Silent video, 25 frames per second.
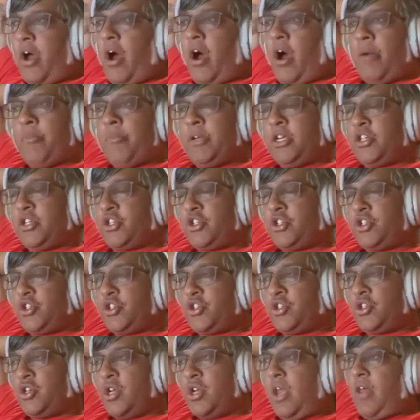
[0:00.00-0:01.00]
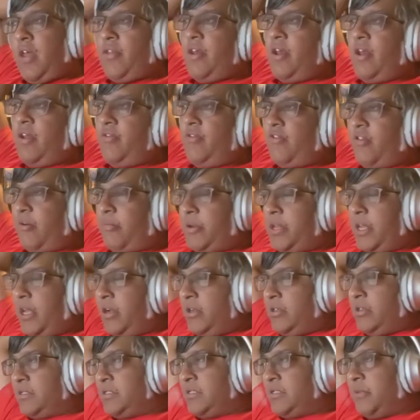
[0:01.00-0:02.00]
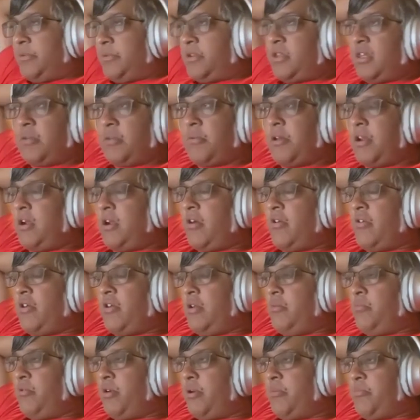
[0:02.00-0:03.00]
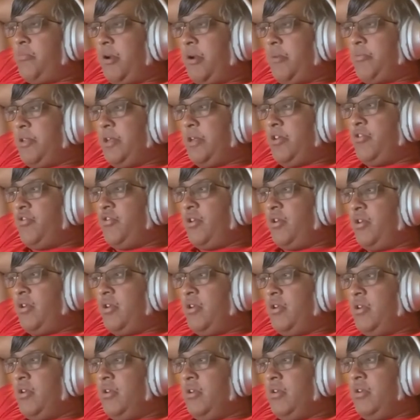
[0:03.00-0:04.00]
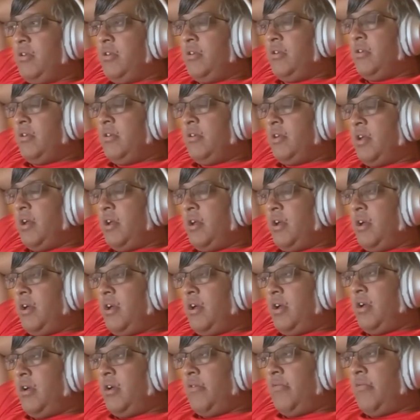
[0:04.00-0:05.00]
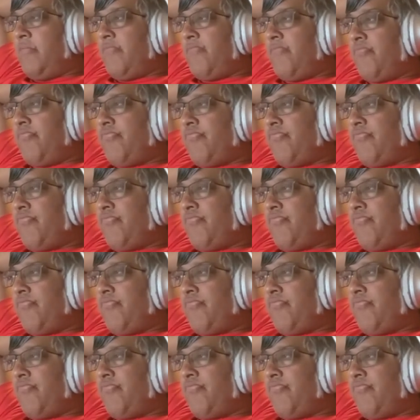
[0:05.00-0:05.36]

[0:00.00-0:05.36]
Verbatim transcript: Amish and then somebody else, I'm gonna think about another inbred population, Roma.